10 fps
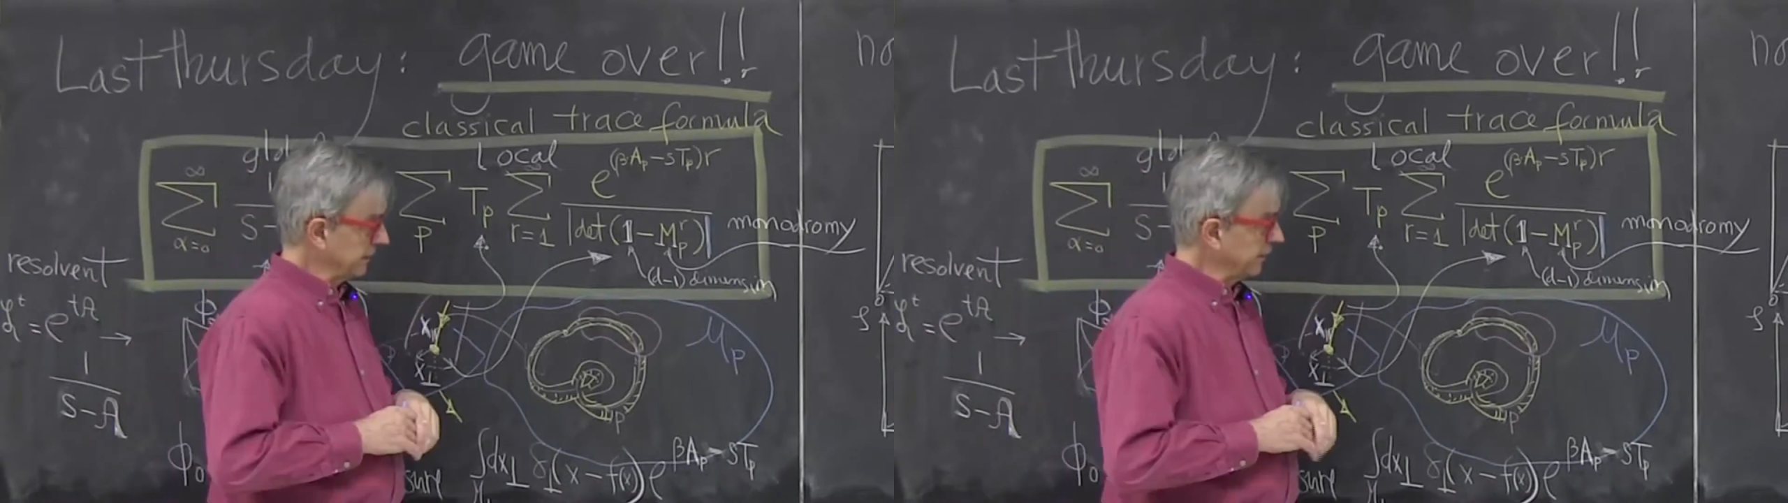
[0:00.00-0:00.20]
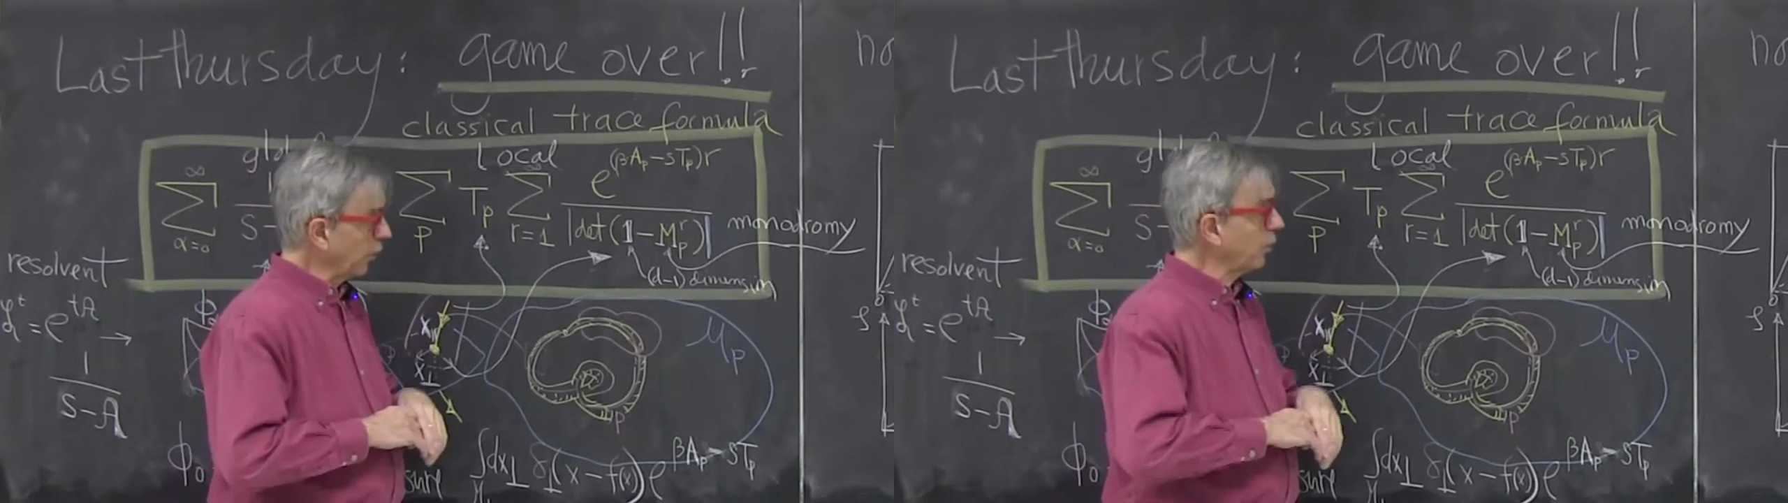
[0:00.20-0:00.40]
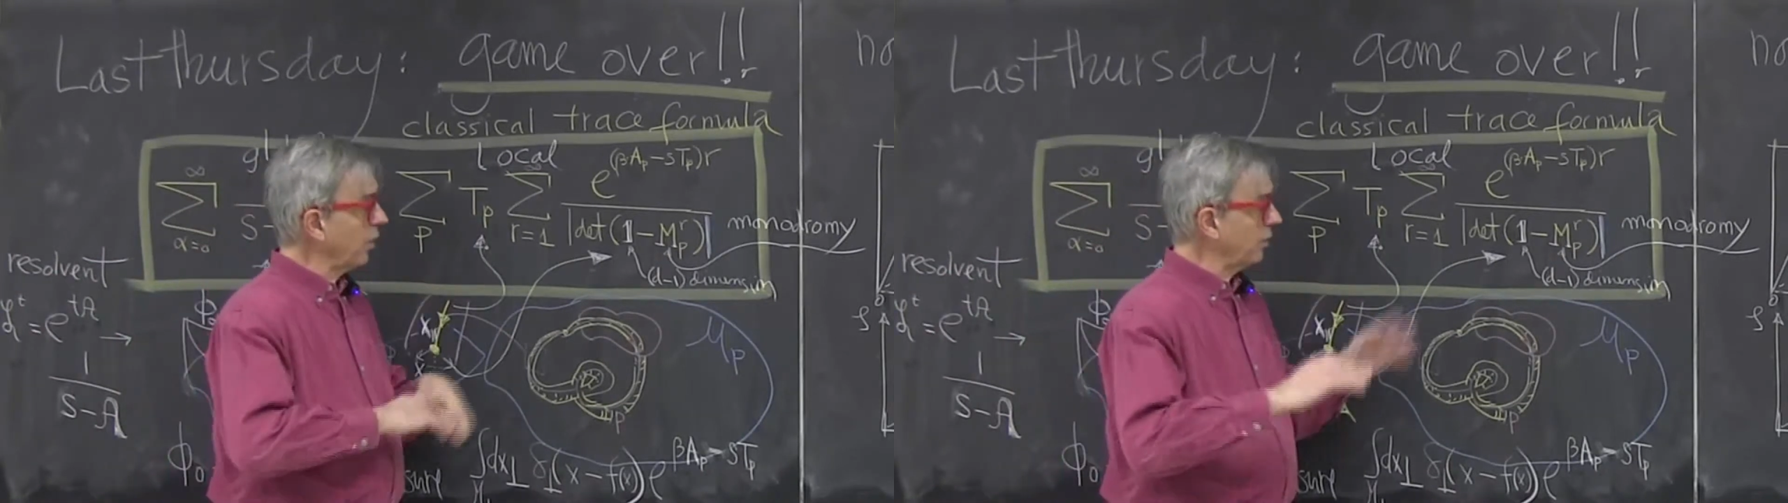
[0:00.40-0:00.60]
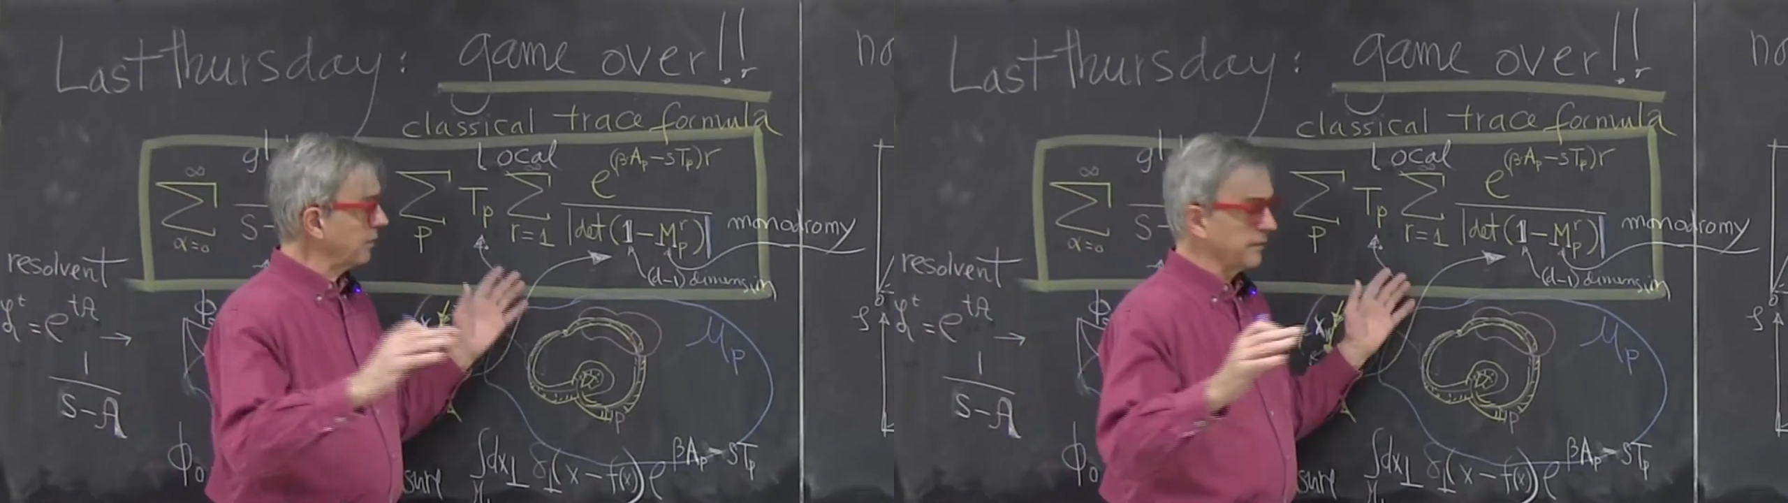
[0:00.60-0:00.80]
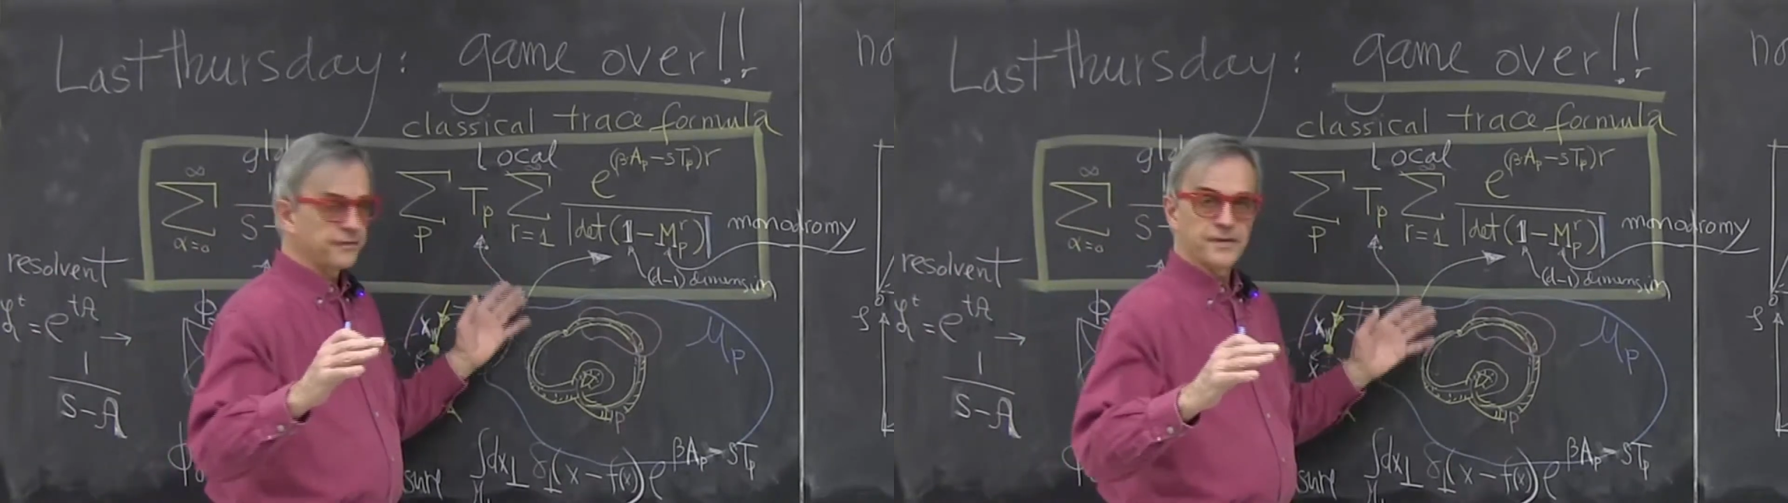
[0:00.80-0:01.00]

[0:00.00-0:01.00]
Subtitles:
it's all over